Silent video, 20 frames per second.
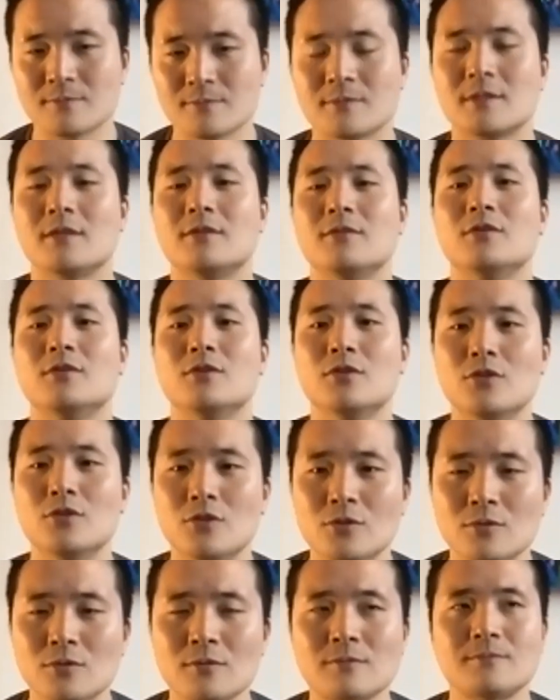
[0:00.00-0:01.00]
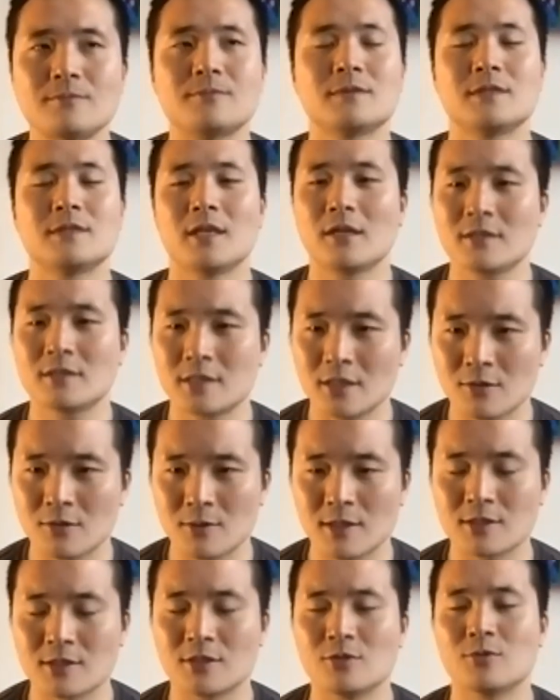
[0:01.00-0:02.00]
The new young
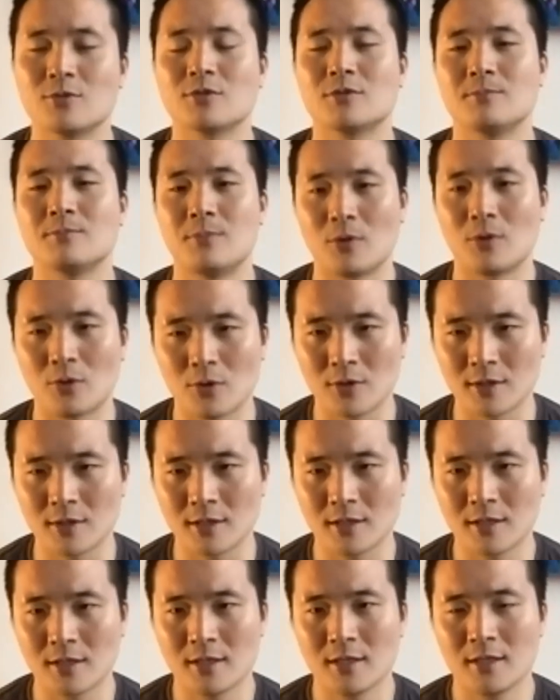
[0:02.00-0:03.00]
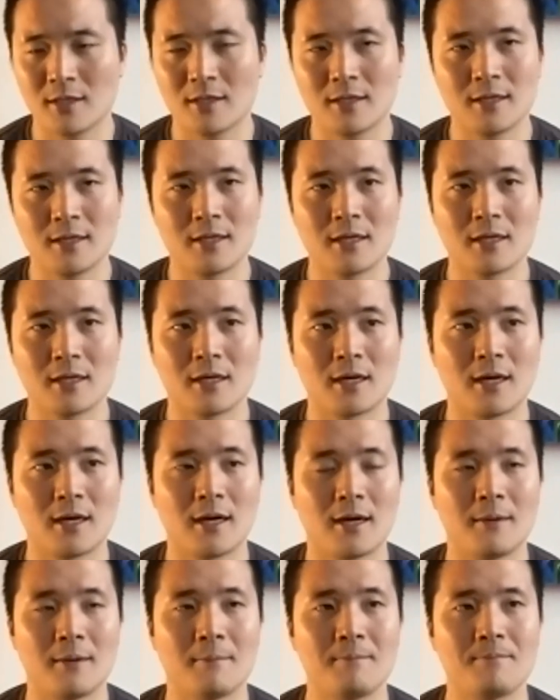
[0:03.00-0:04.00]
generation who is born
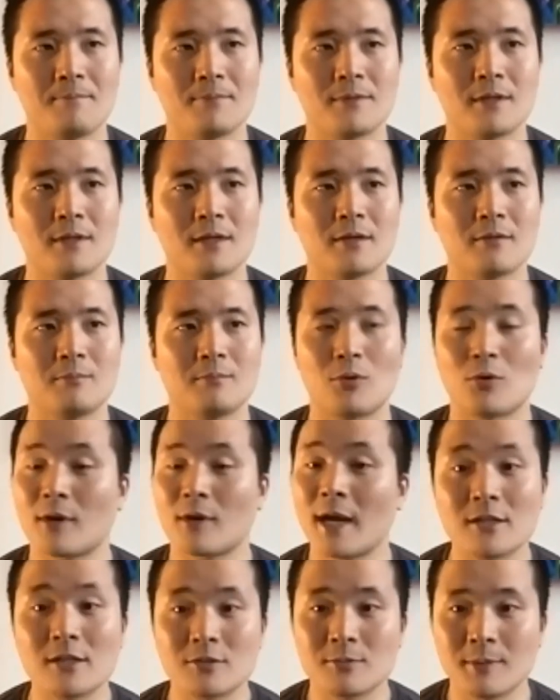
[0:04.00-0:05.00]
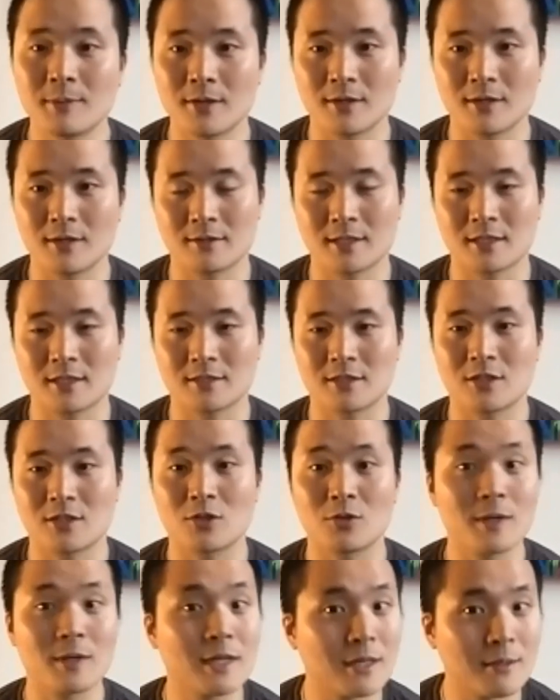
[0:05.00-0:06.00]
as Americans, actually,
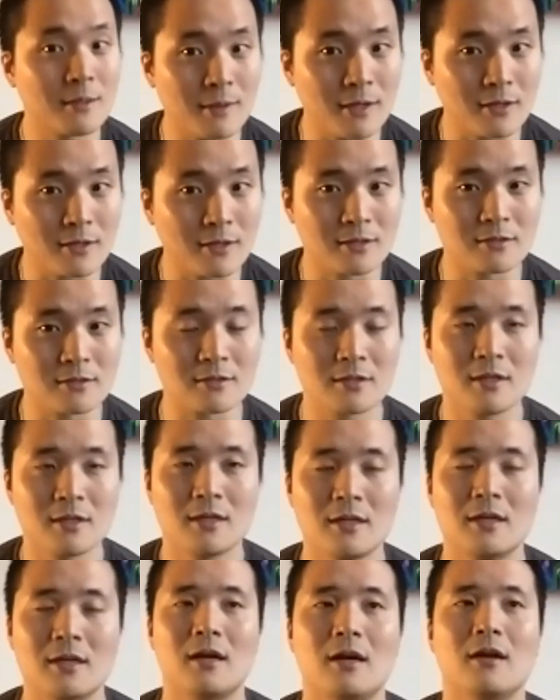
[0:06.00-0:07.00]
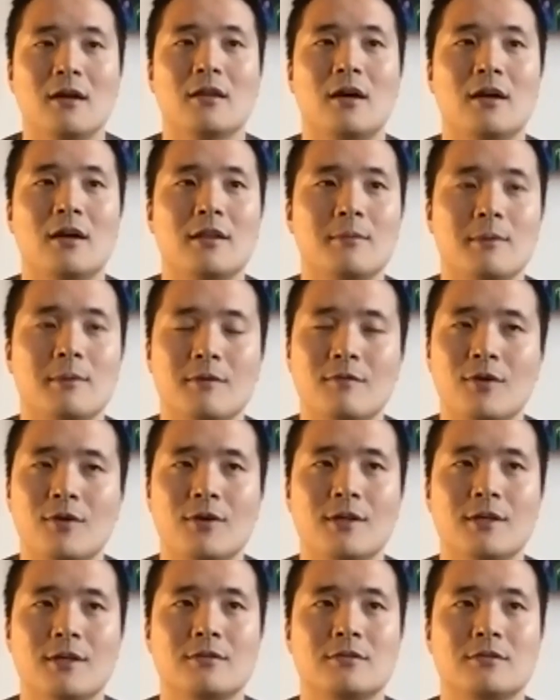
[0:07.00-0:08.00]
Korean Americans, a lot of them are
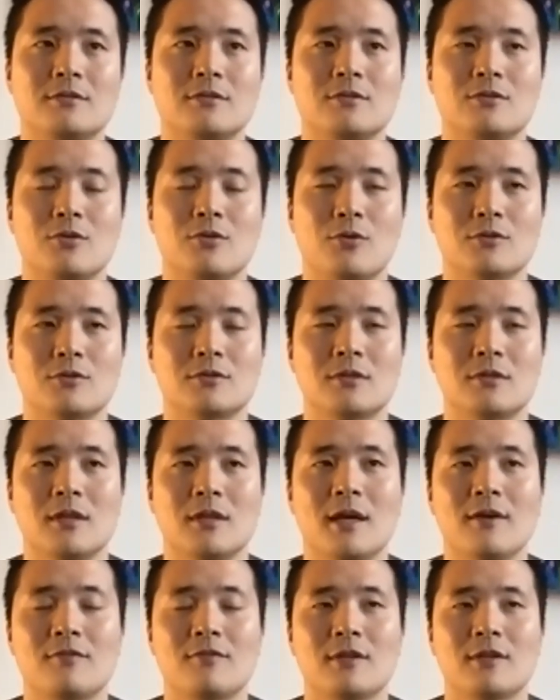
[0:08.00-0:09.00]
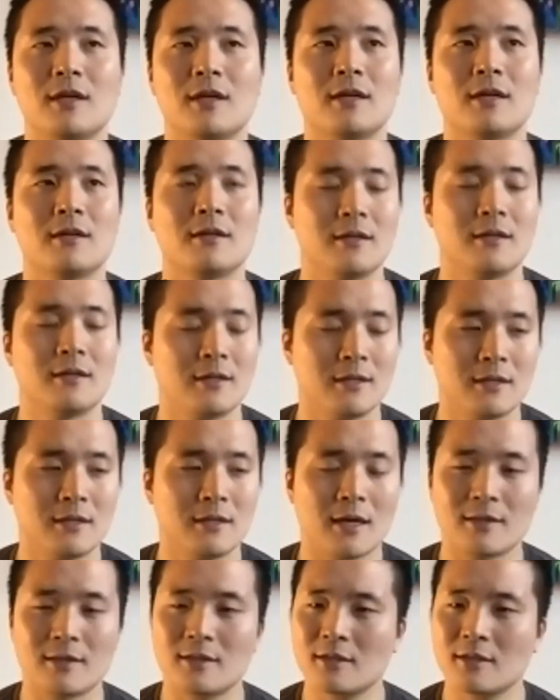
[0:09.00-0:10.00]
voting towards the left. And
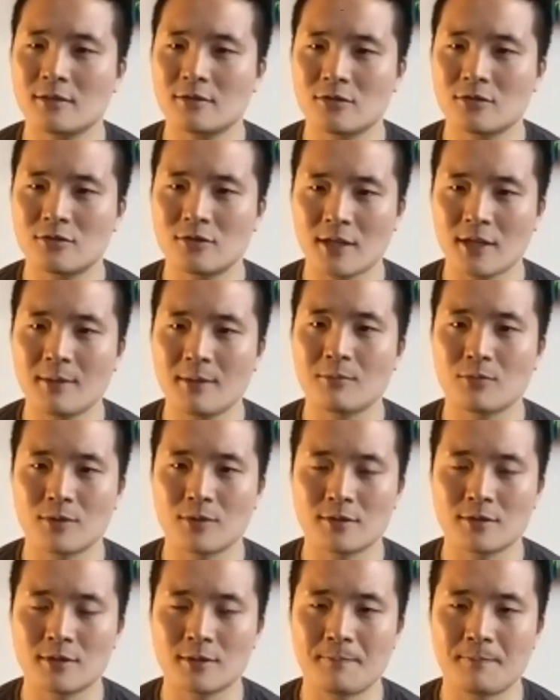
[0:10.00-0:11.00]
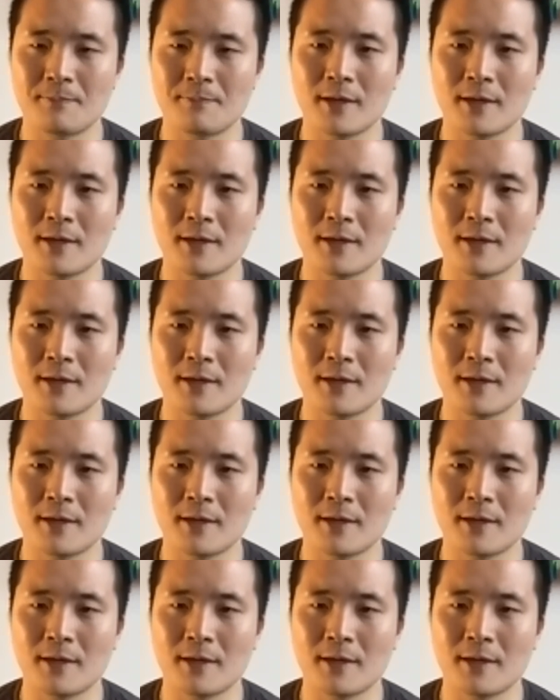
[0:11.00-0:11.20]
I think it's the same reason.